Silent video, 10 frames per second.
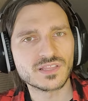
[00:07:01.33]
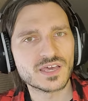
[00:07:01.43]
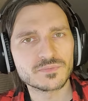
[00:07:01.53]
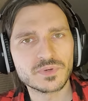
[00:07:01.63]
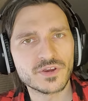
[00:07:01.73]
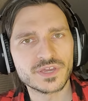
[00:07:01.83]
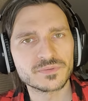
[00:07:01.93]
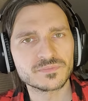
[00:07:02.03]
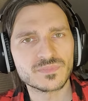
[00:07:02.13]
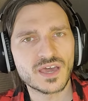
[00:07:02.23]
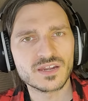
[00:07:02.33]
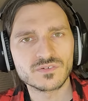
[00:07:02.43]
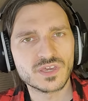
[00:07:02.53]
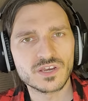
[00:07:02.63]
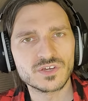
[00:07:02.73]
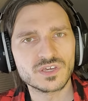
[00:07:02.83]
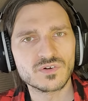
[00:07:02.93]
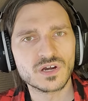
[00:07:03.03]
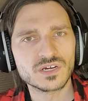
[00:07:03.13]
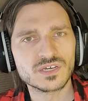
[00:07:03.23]
light, period. I don't care who you
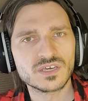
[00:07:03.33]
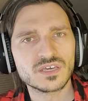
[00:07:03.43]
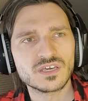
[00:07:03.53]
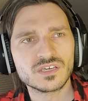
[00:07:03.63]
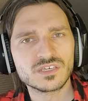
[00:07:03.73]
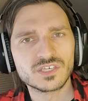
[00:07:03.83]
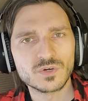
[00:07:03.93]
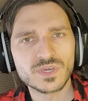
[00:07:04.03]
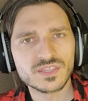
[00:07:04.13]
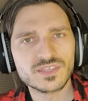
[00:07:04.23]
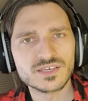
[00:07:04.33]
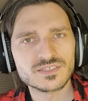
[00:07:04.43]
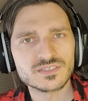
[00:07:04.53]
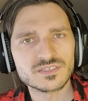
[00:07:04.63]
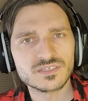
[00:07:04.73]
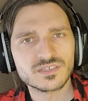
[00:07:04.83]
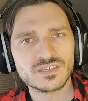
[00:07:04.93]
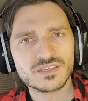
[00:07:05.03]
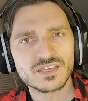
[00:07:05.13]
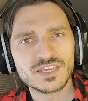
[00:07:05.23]
are. Go get this
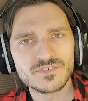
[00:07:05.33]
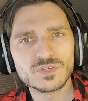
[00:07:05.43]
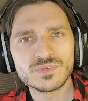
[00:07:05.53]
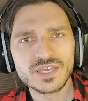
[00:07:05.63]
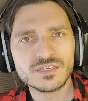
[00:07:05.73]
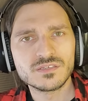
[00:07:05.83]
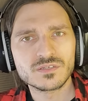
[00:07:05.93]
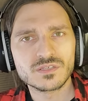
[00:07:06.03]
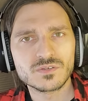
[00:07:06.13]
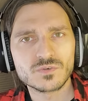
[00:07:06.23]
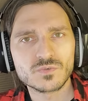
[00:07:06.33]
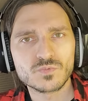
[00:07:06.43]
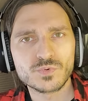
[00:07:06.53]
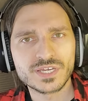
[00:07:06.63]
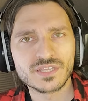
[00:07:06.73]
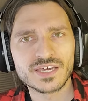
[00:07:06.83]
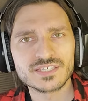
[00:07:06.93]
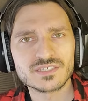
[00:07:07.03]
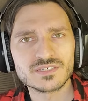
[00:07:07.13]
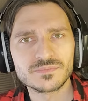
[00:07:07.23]
if you need ring
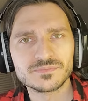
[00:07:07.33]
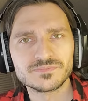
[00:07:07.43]
lights.